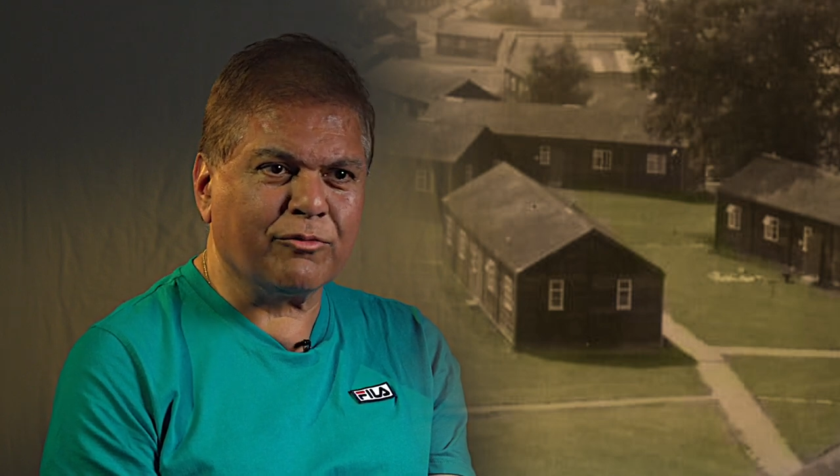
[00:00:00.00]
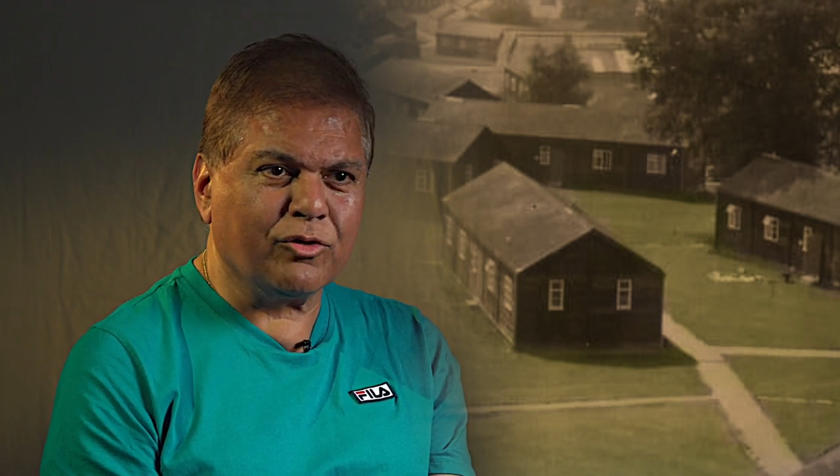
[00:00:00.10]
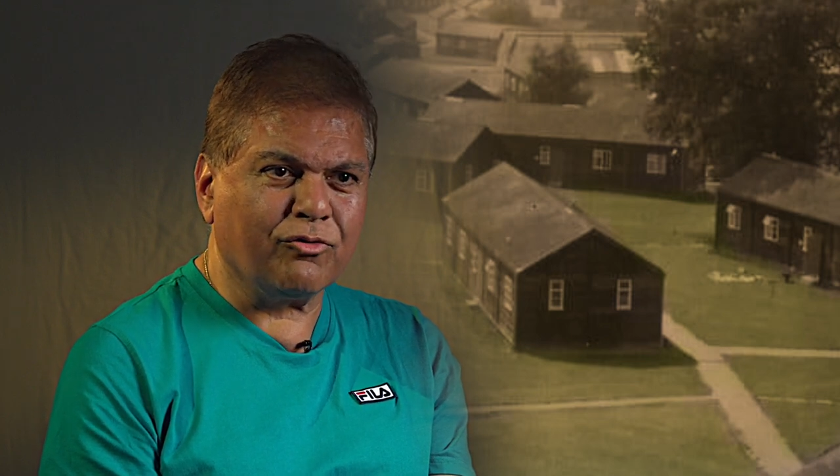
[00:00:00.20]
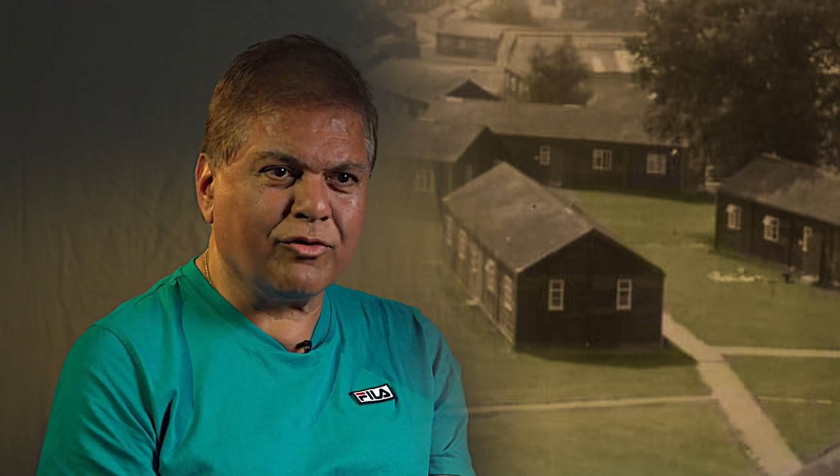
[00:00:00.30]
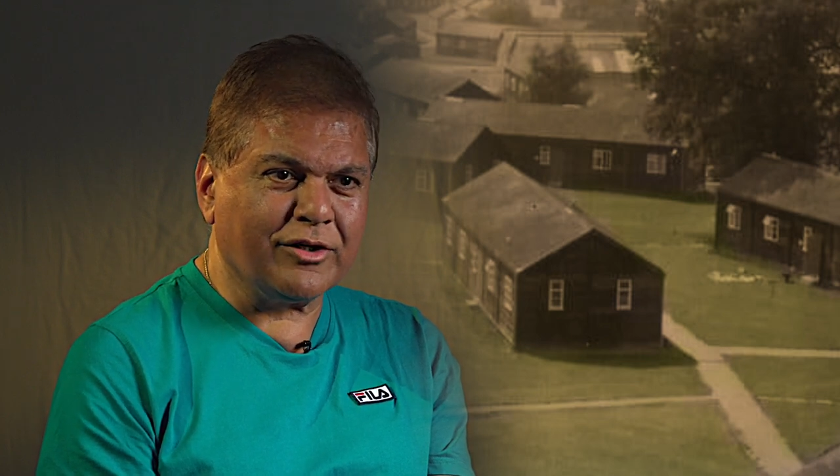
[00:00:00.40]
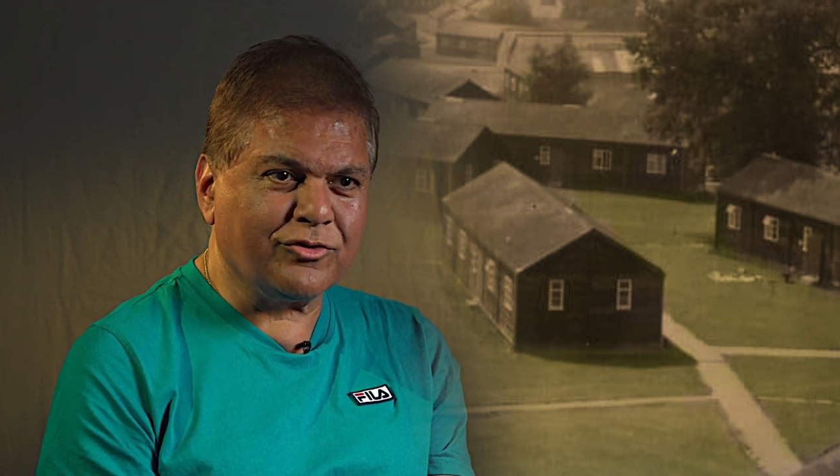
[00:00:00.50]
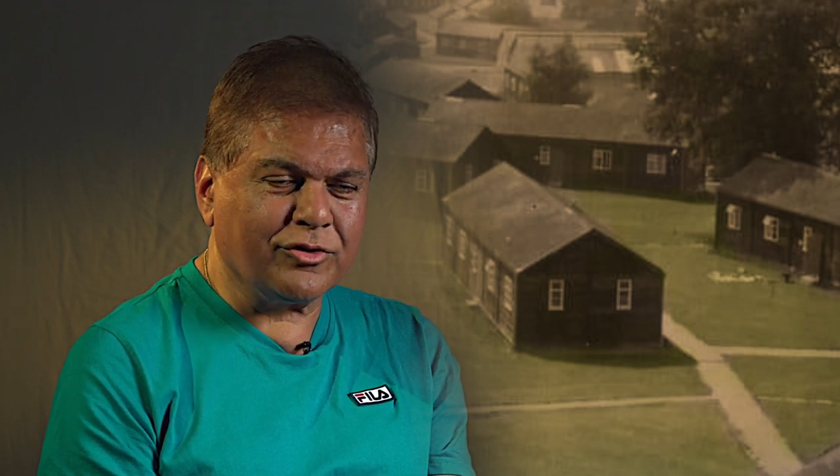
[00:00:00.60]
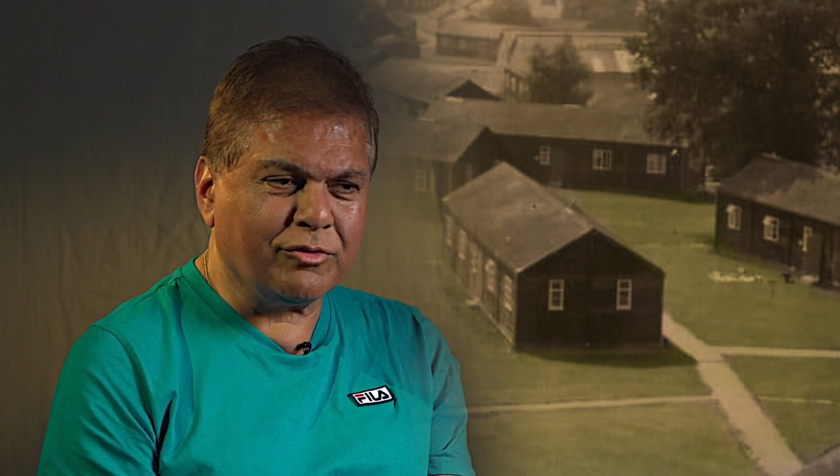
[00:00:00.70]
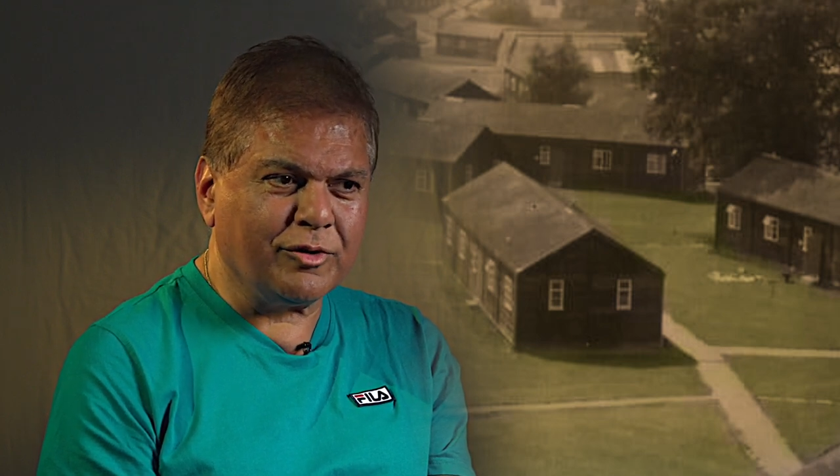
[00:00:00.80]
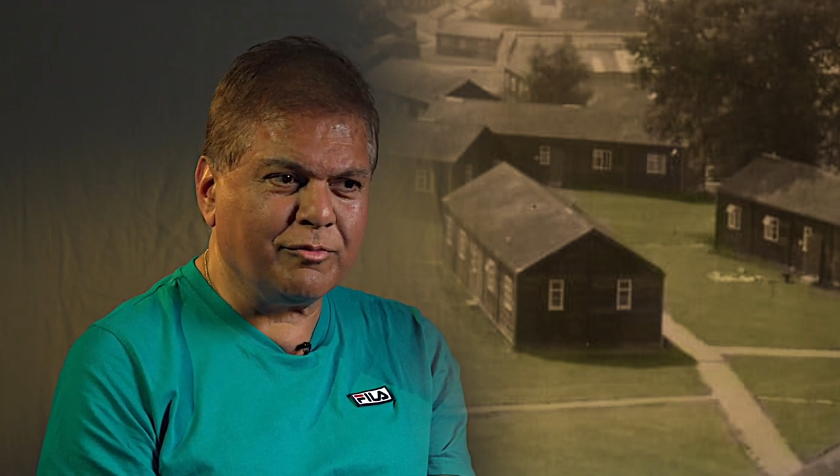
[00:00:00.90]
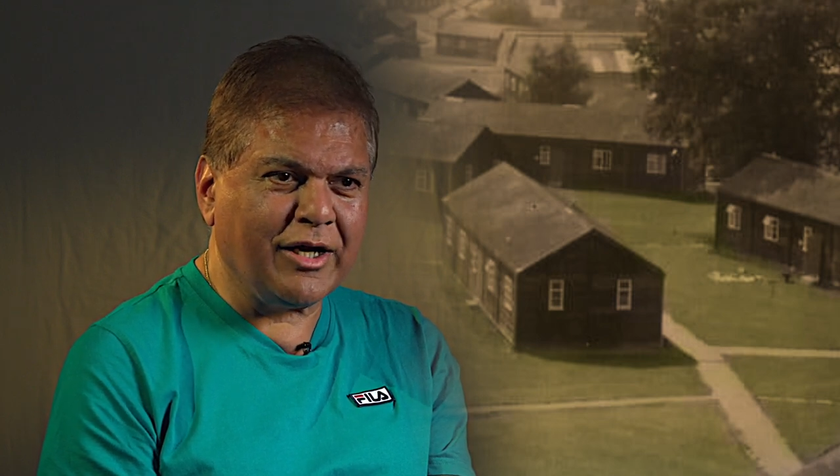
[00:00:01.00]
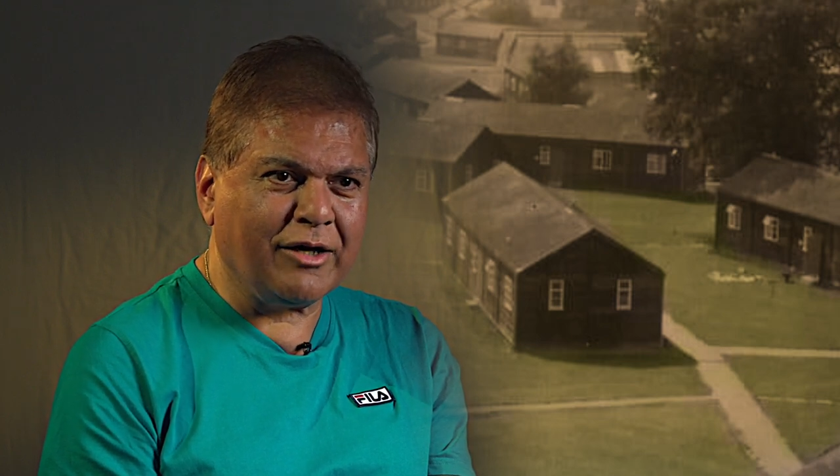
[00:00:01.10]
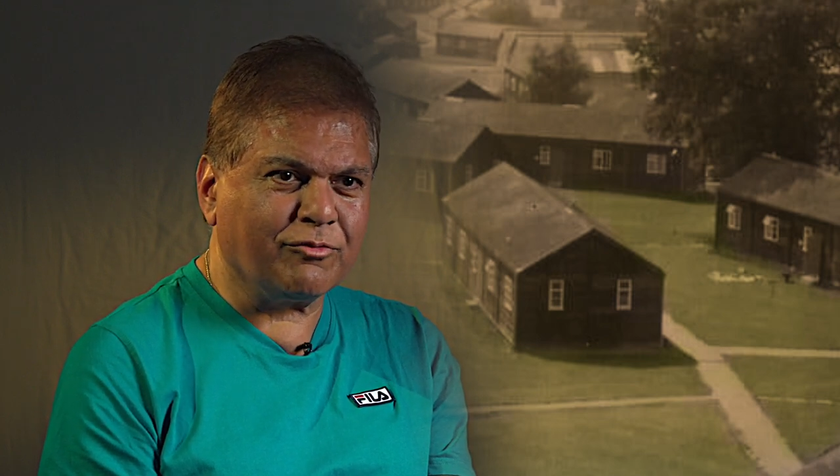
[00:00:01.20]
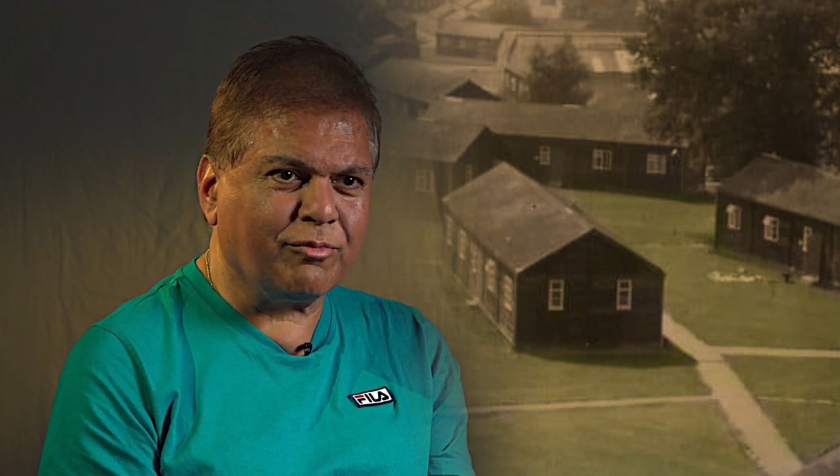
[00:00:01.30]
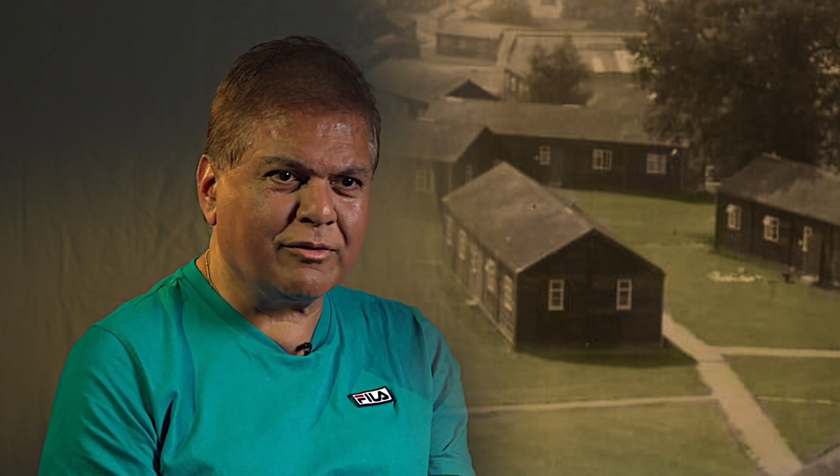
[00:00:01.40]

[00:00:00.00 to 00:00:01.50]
good friends, so we'd be out